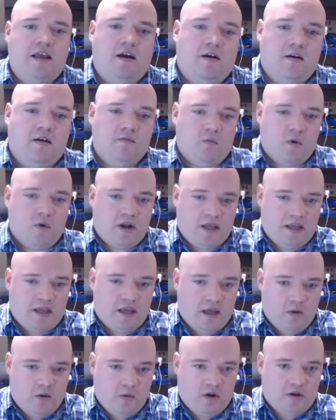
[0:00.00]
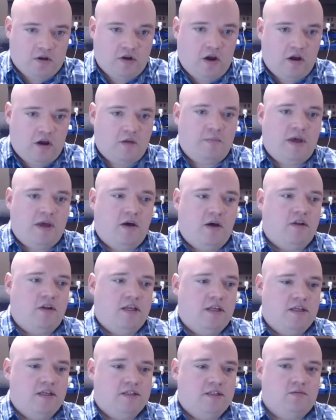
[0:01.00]
of what I kind of want to talk about
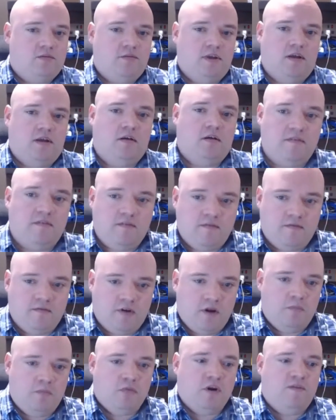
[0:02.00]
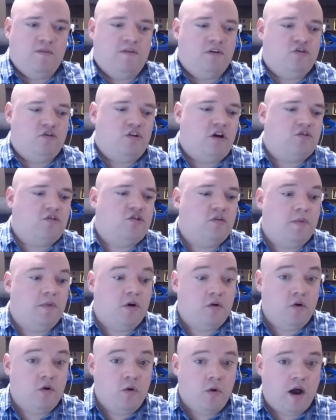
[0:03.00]
is, a very brief introduction
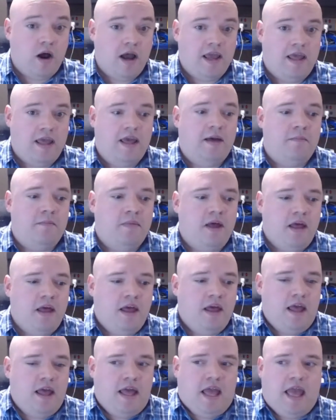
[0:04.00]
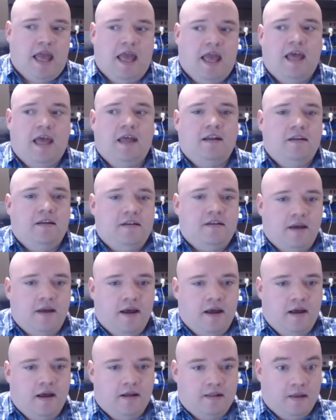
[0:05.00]
about who I am and
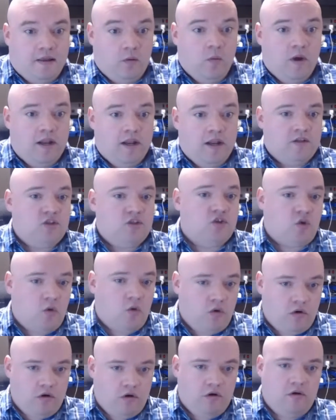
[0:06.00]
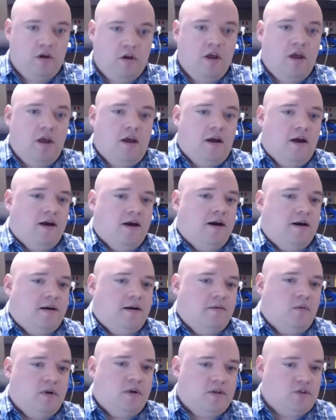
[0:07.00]
like what is SOAR,
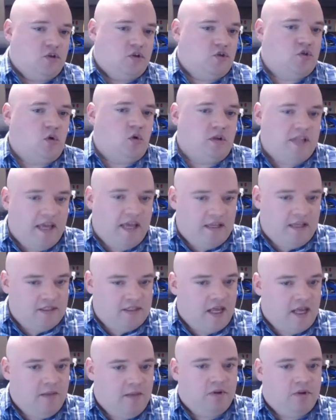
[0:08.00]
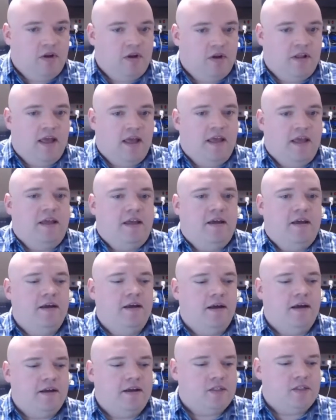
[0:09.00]
what does the SOAR landscape look like,
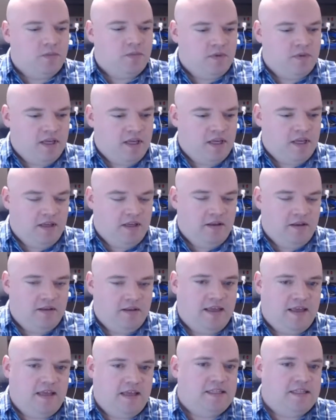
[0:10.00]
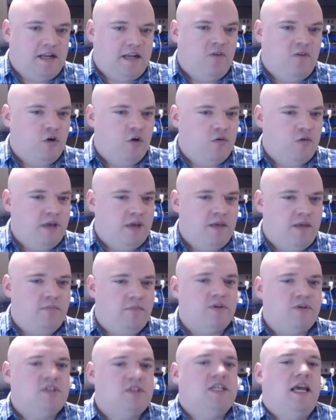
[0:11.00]
some of the things that I've heard
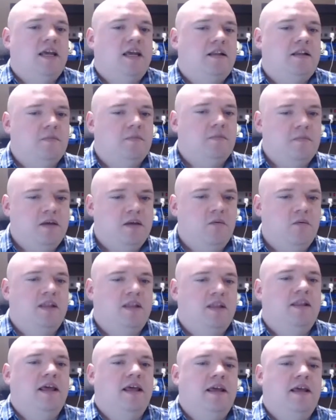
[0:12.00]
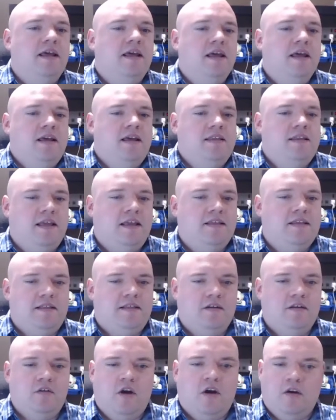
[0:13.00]
people say to me when they think that
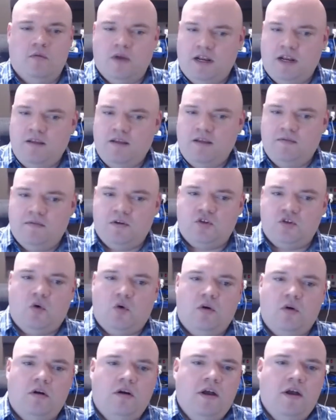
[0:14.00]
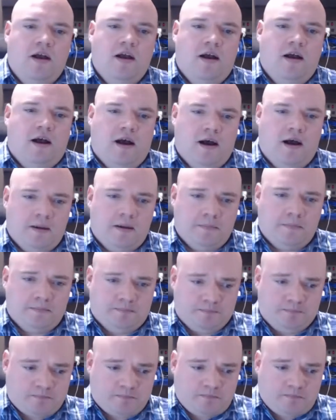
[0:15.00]
they're not ready for SOAR.
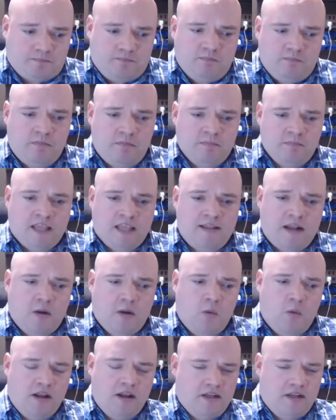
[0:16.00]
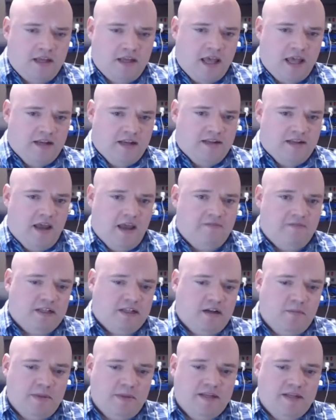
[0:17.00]
And then I wanted to kind of dive a
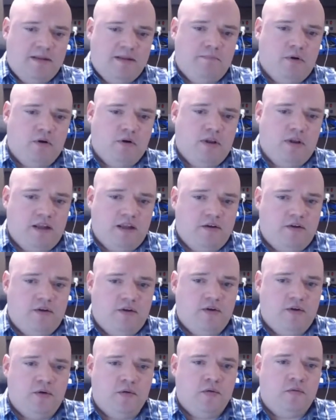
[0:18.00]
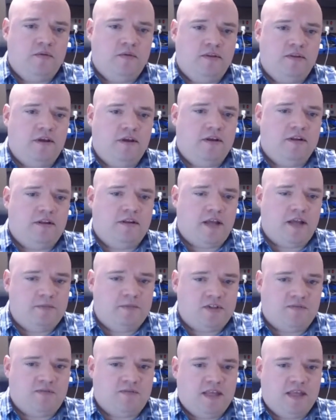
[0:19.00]
little bit deeper into the
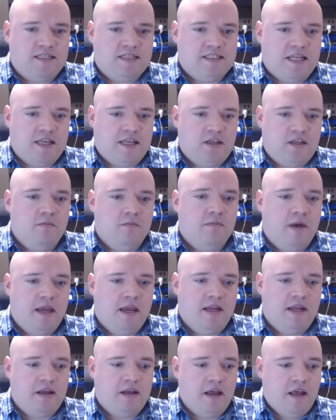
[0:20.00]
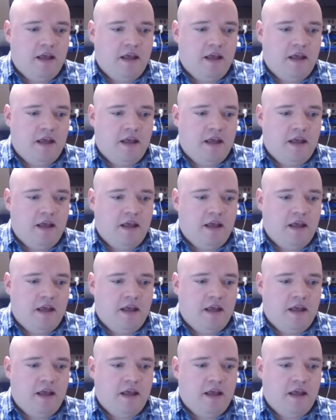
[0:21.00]
types of things that you might